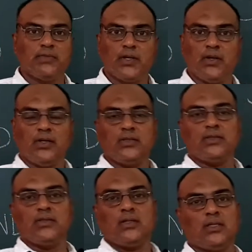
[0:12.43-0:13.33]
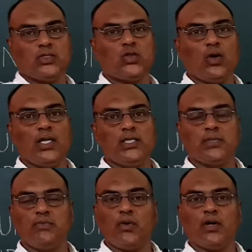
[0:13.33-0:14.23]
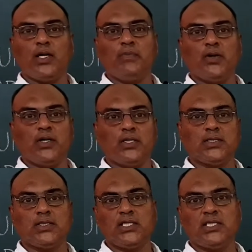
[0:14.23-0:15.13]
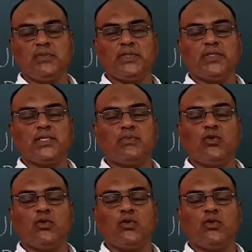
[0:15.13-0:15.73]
Because soil is important because 60%,